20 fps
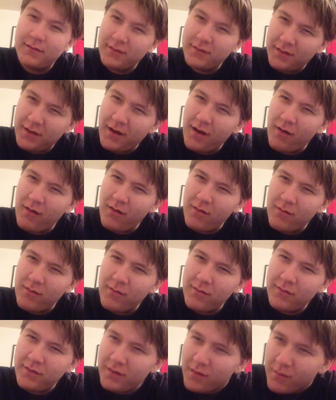You know,
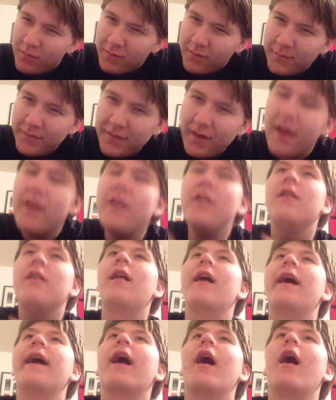you know what I'm saying? You're
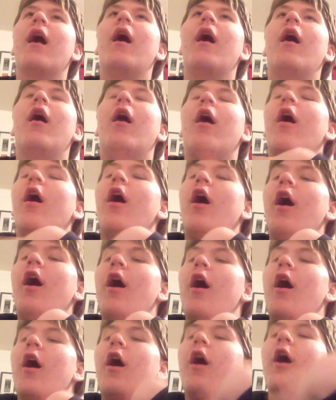like,
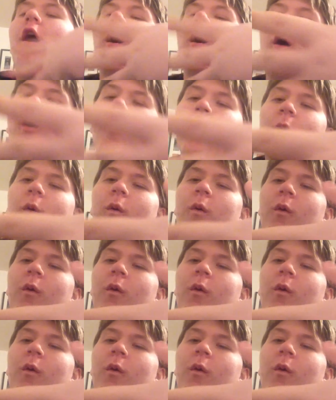oh,